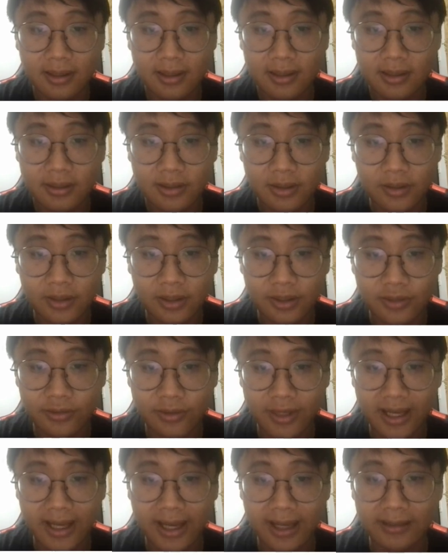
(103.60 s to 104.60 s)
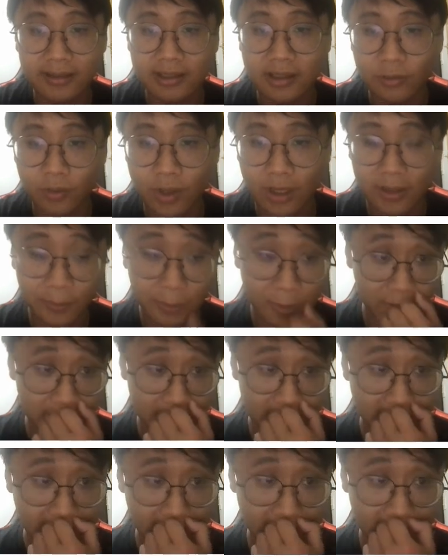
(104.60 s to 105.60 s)
So the thread enter runnable
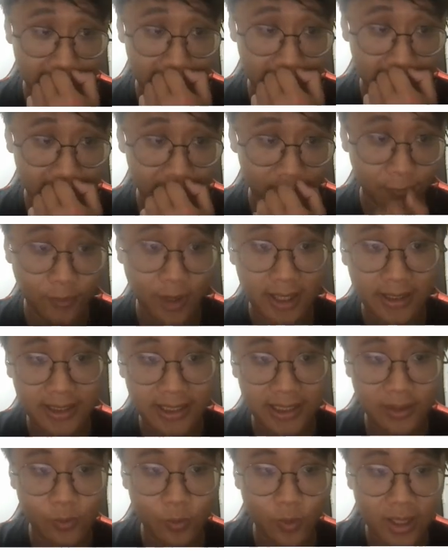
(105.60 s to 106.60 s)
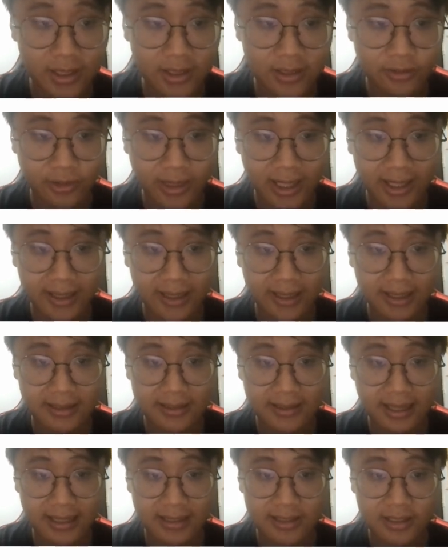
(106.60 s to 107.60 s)
state. Running when thread
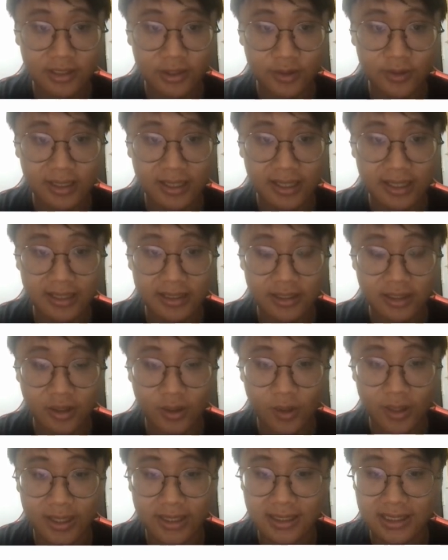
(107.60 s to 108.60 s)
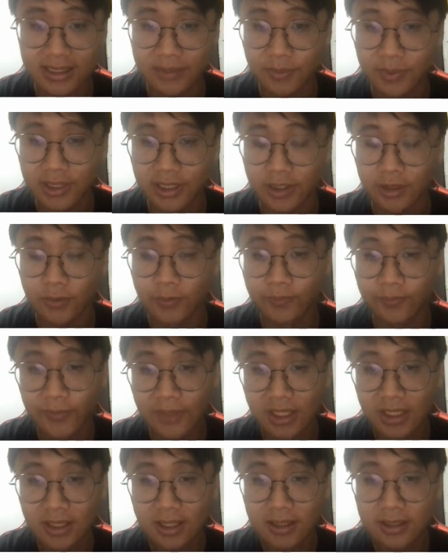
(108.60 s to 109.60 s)
is executing is code in CPU.
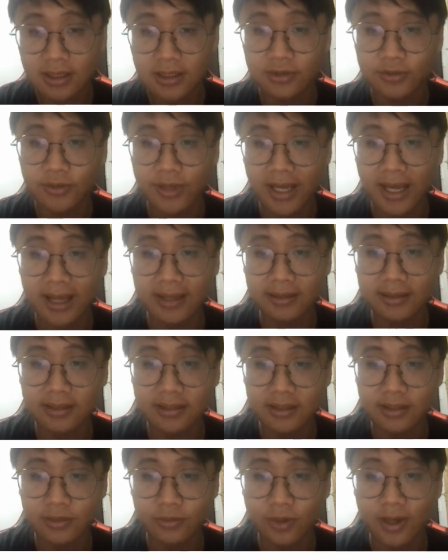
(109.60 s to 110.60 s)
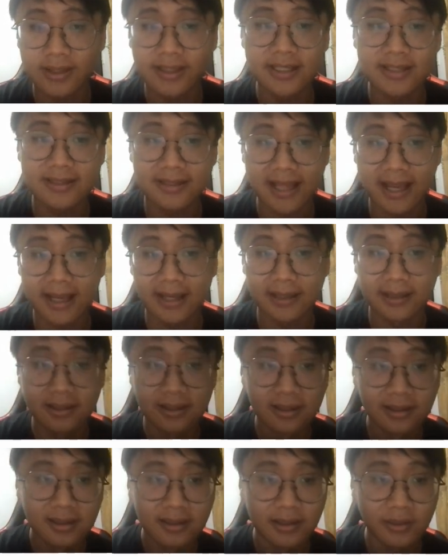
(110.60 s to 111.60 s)
The thread enter running state.
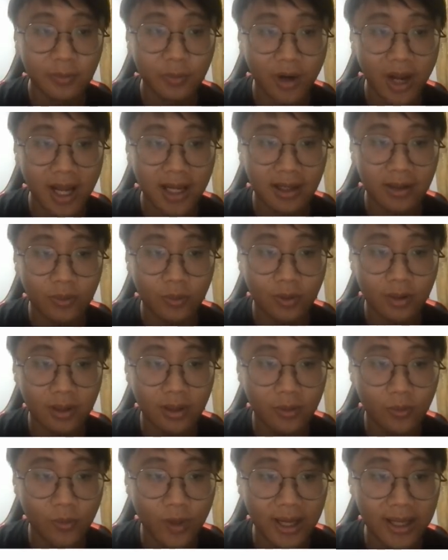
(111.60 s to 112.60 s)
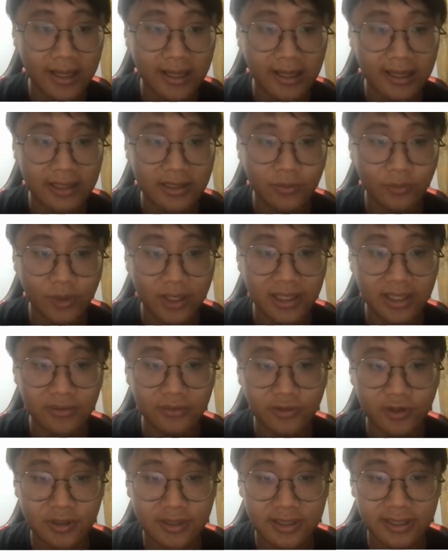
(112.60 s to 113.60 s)
The block when it's waiting
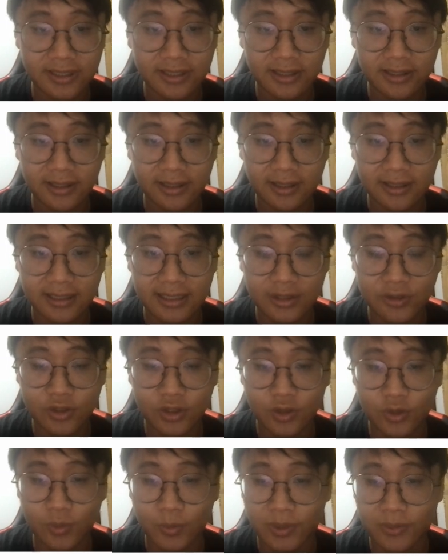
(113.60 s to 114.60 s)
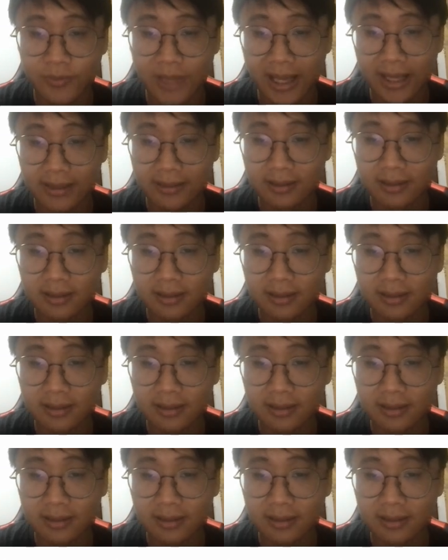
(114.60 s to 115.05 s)
for certain condition to be met.